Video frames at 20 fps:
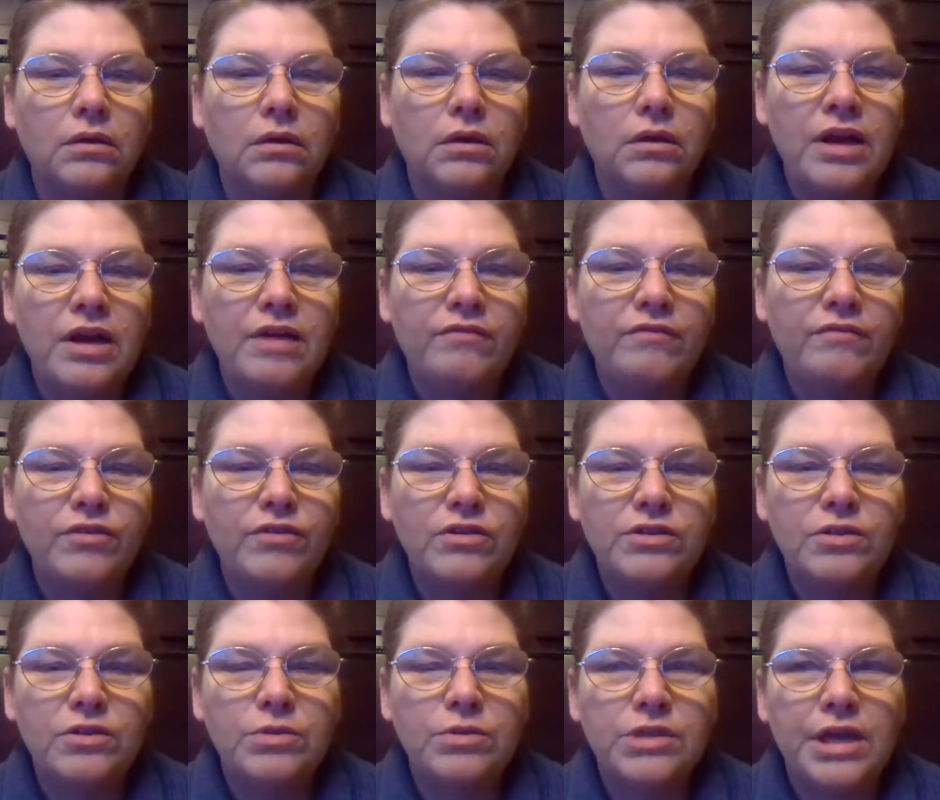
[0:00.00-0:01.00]
And at
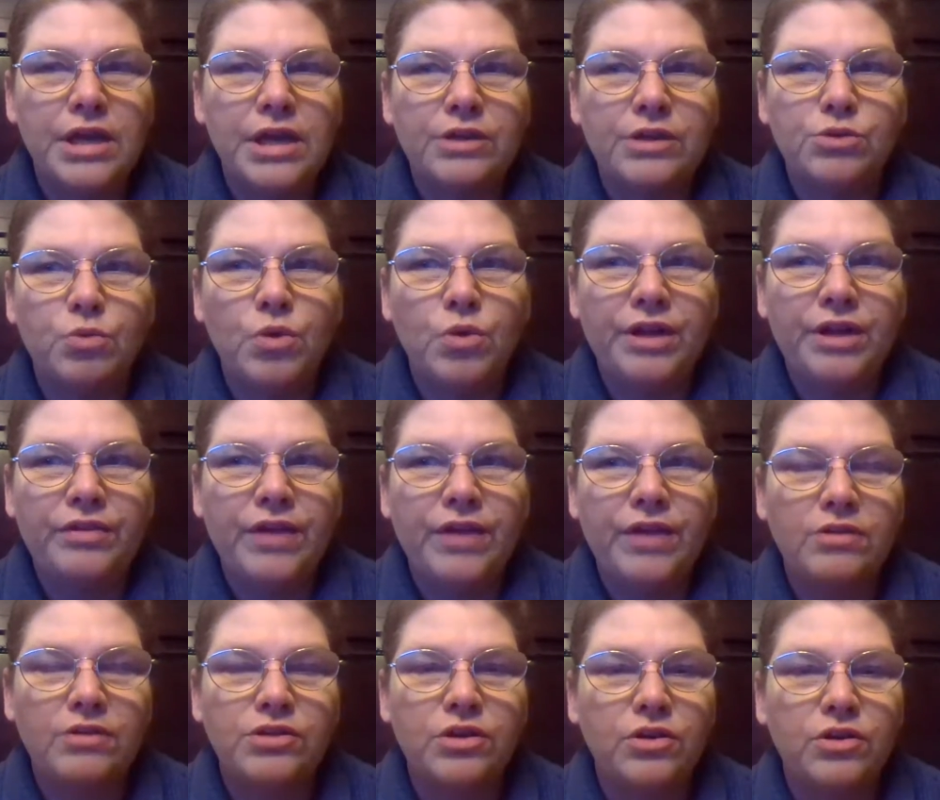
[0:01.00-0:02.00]
first it was like
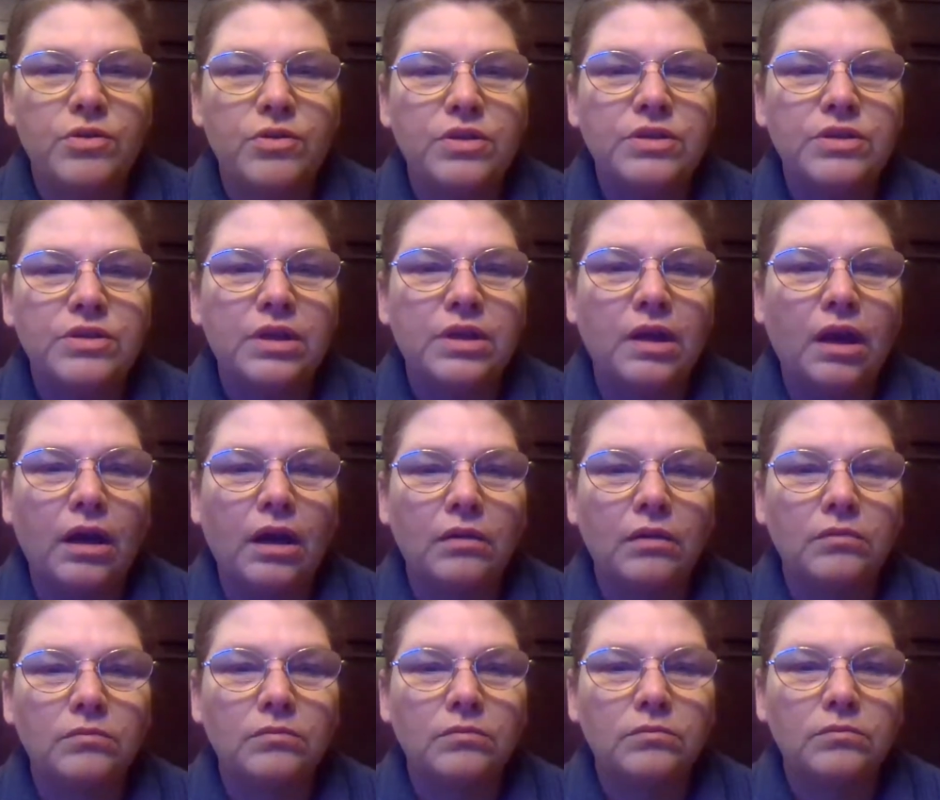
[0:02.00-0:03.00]
20,000 units a day.
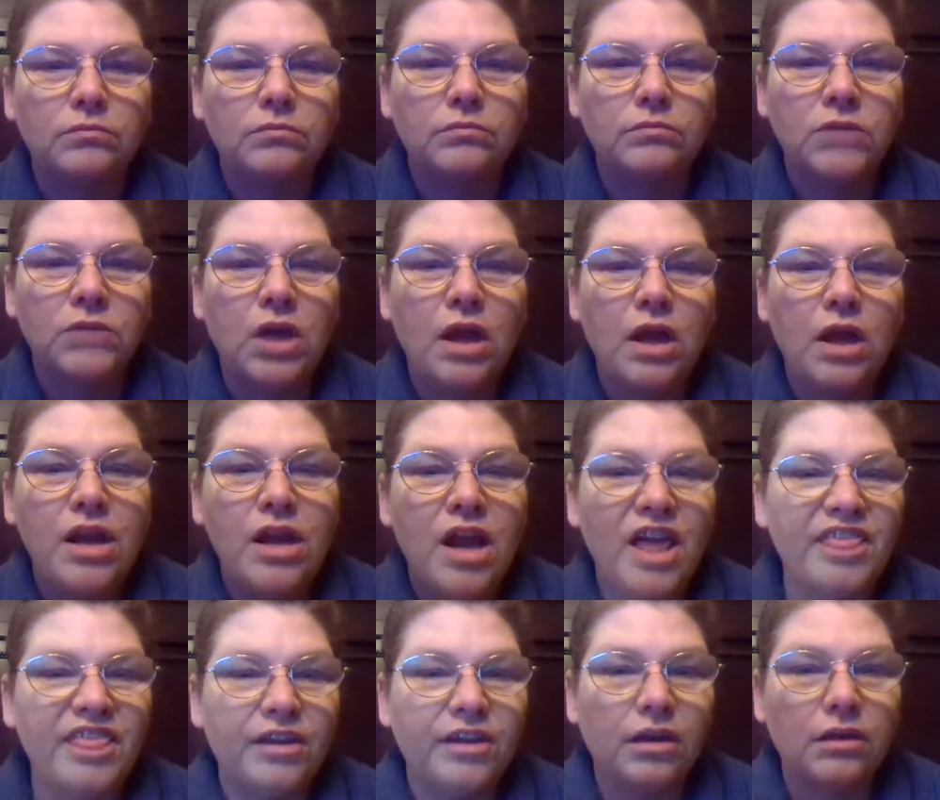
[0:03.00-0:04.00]

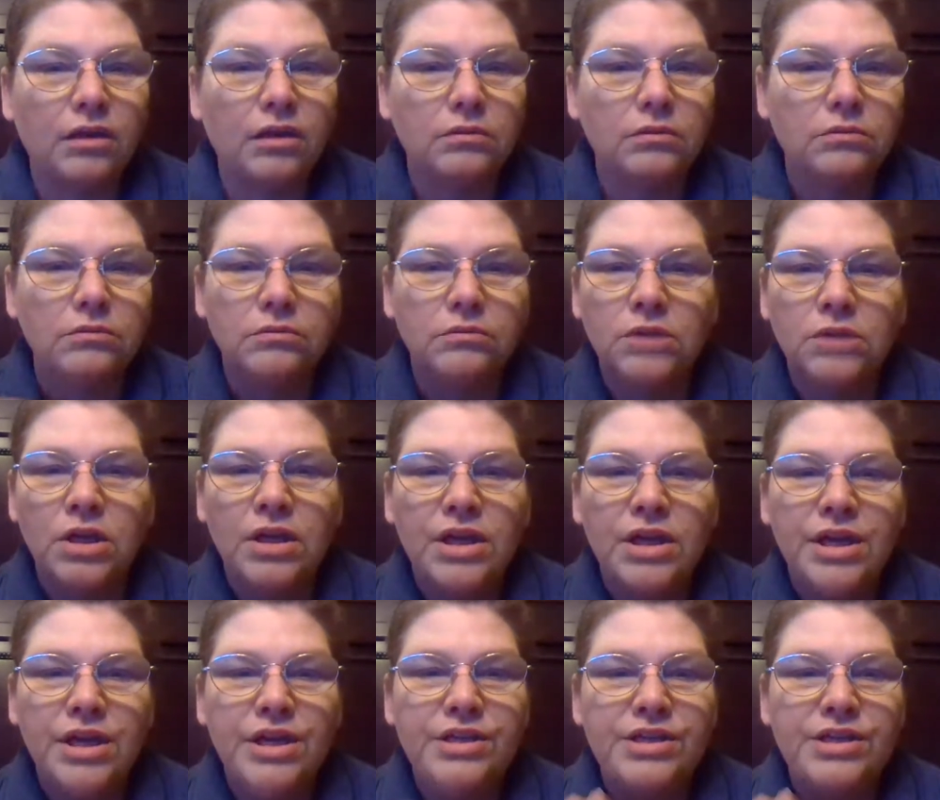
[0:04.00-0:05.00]
Nothing.
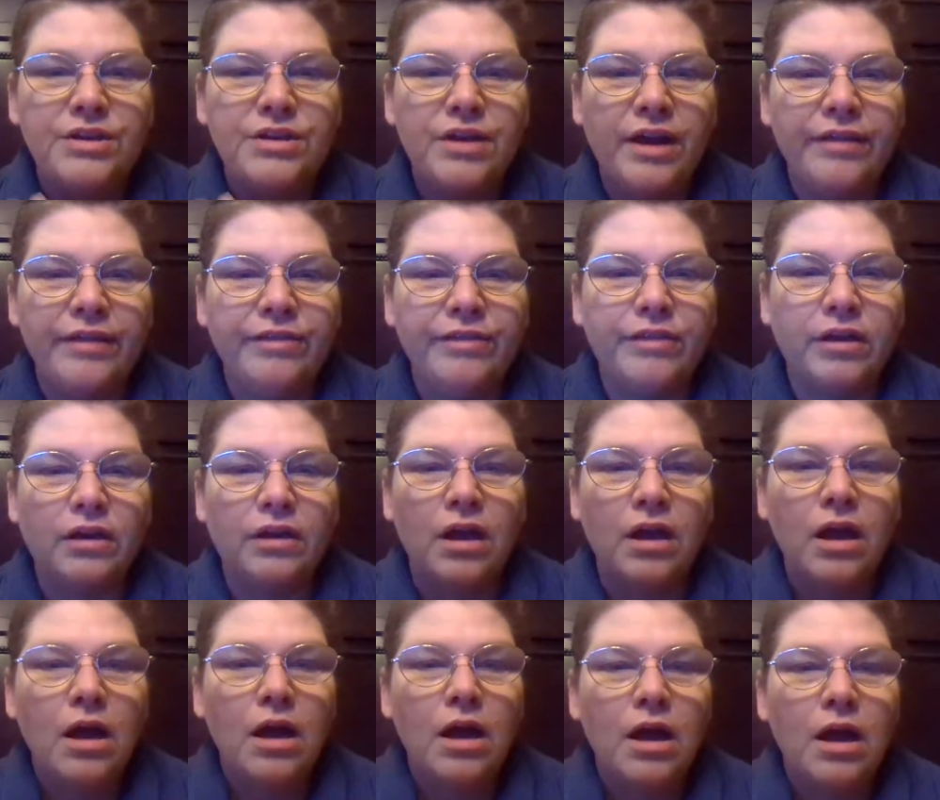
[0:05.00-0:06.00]
It did nothing.
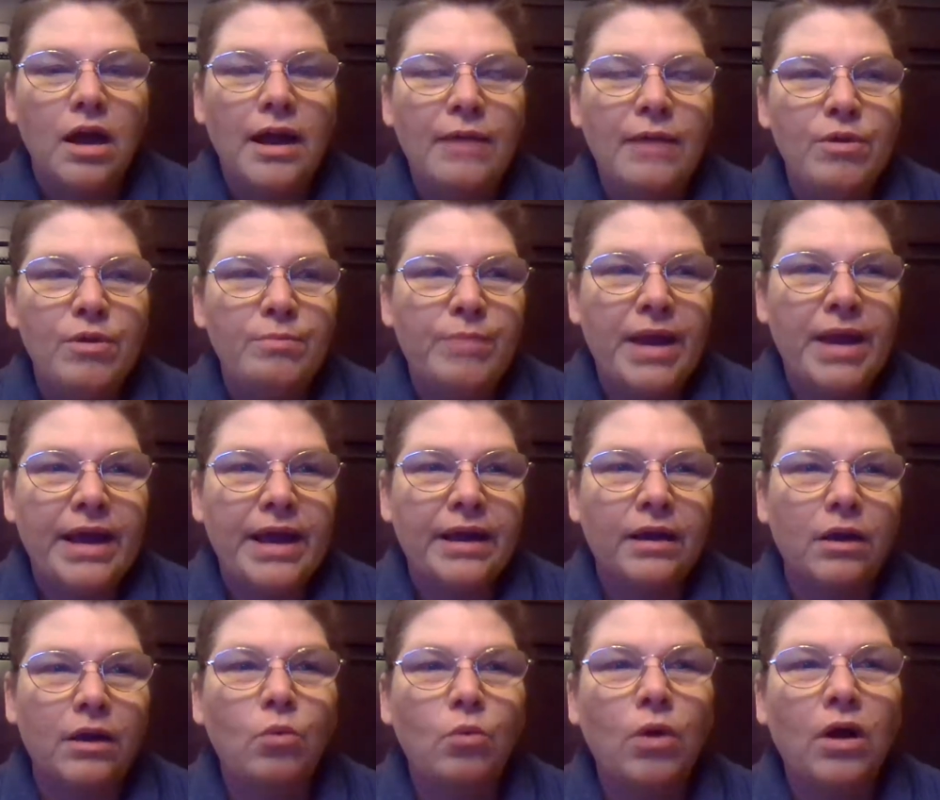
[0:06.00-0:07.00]
I went
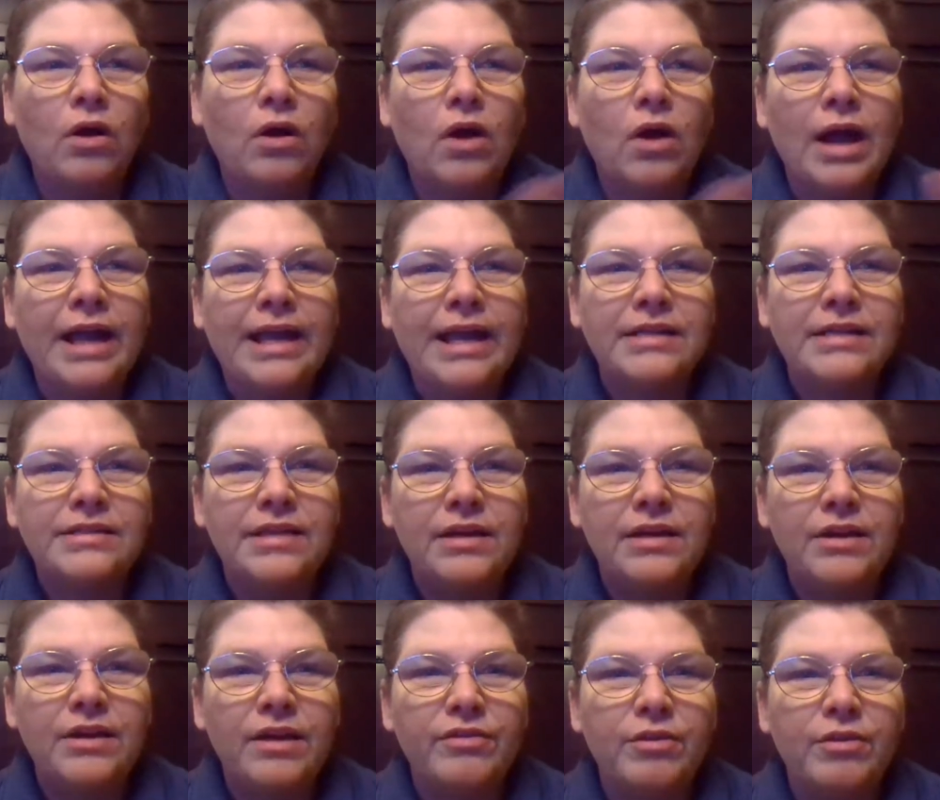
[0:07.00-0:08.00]
back. Well, I can't say
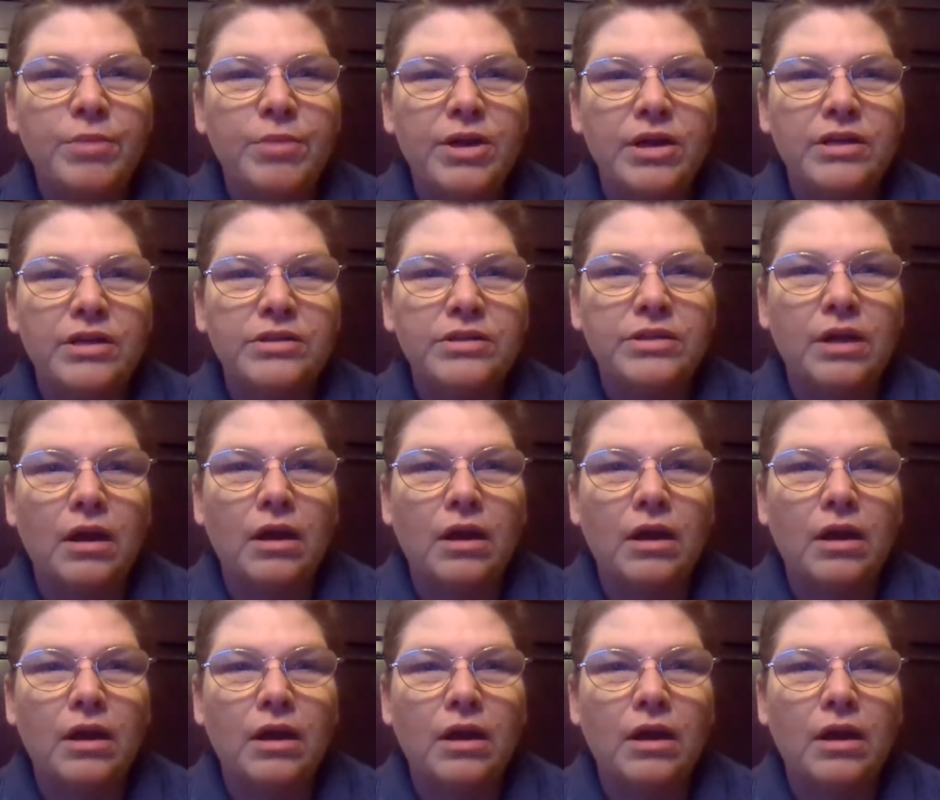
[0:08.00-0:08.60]
nothing because